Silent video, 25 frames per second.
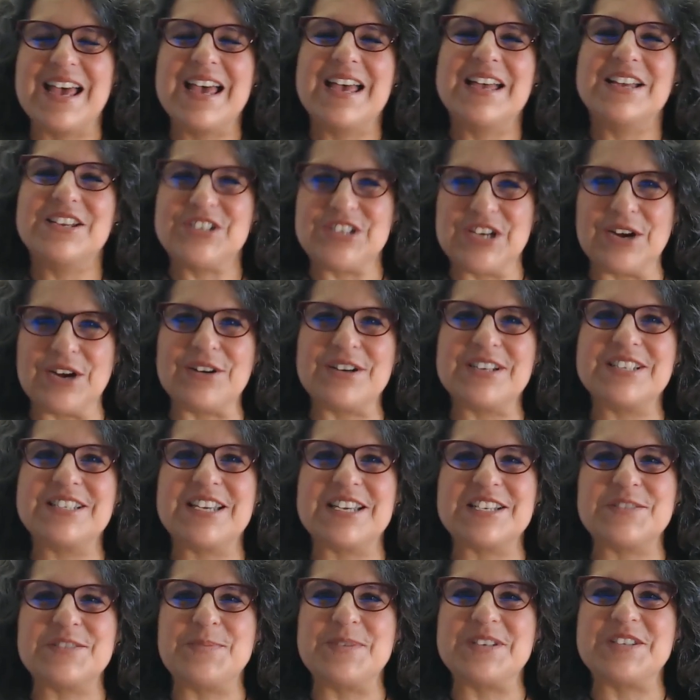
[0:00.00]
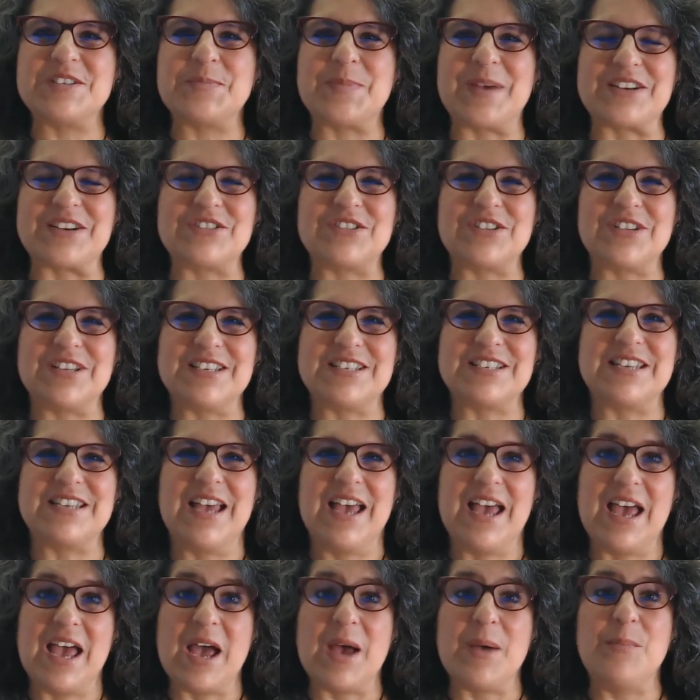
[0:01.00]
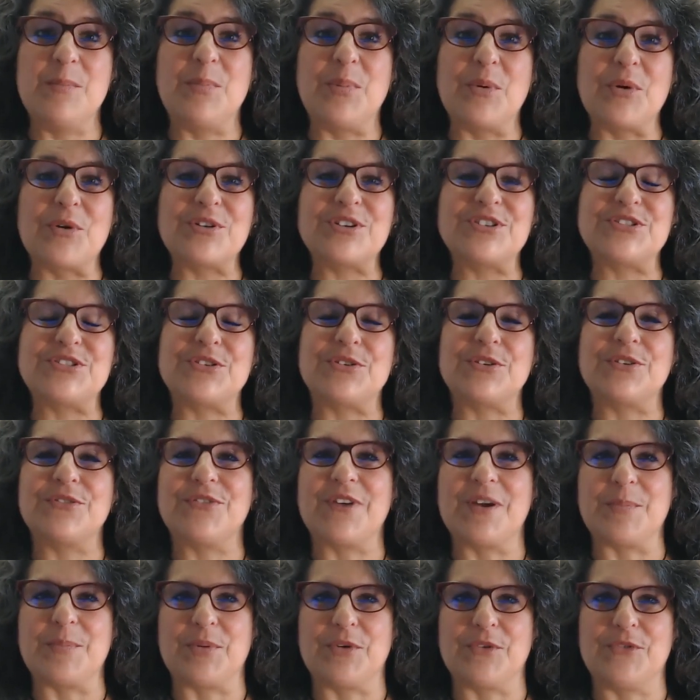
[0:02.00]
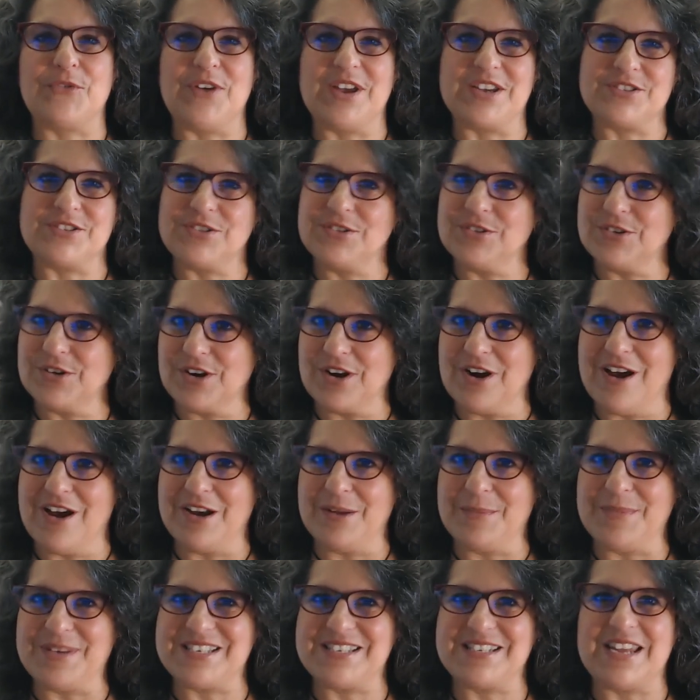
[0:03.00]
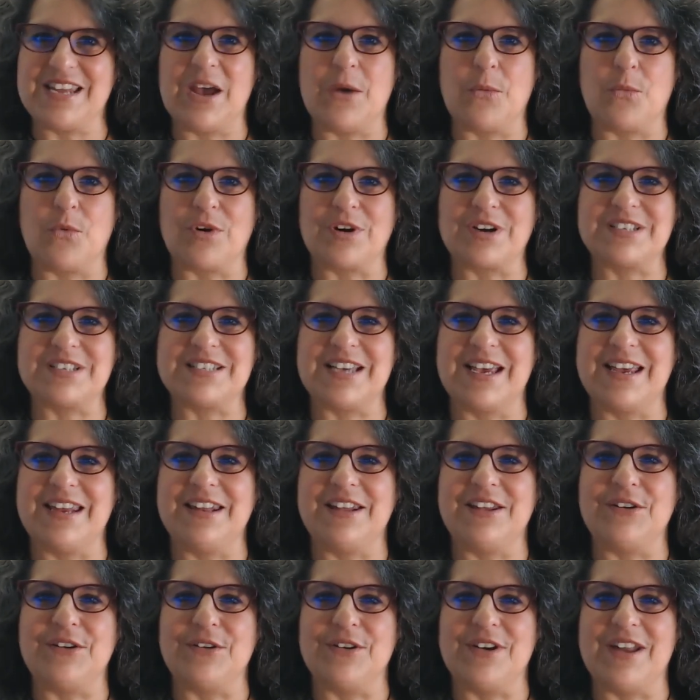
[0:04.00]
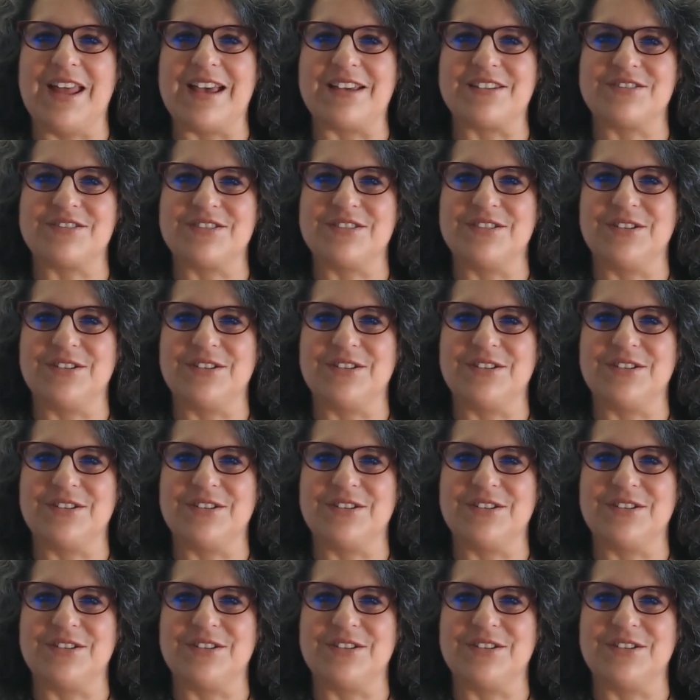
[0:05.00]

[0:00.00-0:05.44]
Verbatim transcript: chair assessment specialist, and board certified professional ergonomist at WorkSite International.